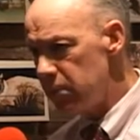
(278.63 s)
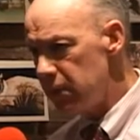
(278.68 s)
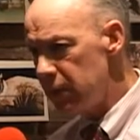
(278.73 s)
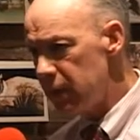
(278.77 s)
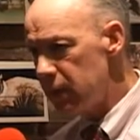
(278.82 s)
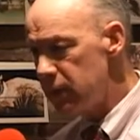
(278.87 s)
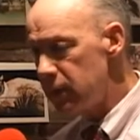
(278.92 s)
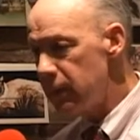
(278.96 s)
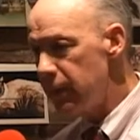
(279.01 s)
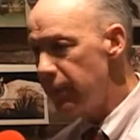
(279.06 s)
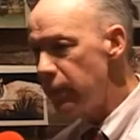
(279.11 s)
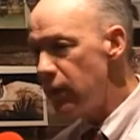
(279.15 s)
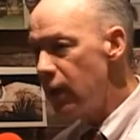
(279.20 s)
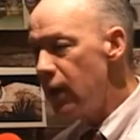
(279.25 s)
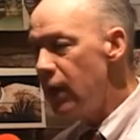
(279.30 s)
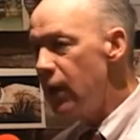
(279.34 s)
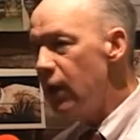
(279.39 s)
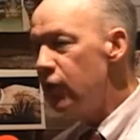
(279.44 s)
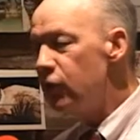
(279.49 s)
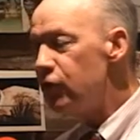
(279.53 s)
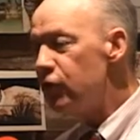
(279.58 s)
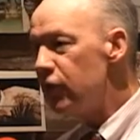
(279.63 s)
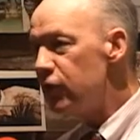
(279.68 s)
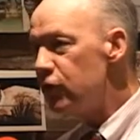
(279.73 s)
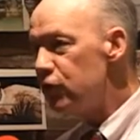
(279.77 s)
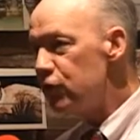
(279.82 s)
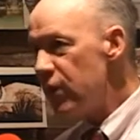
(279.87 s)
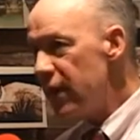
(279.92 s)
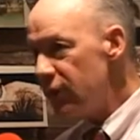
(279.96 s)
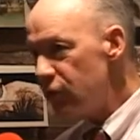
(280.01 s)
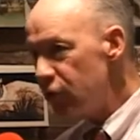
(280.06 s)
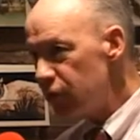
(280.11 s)
men,
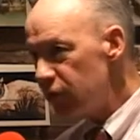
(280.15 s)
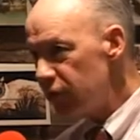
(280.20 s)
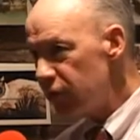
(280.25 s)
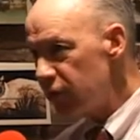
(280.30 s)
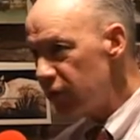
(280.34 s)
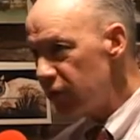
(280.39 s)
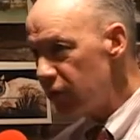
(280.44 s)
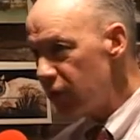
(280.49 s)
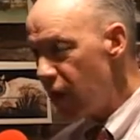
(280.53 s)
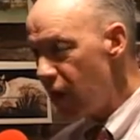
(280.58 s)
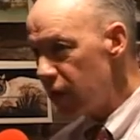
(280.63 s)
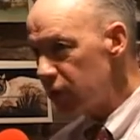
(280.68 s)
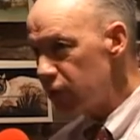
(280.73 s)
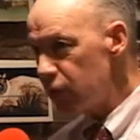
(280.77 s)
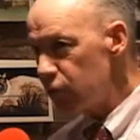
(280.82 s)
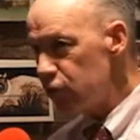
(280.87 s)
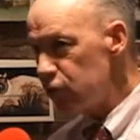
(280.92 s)
suggested to Dr.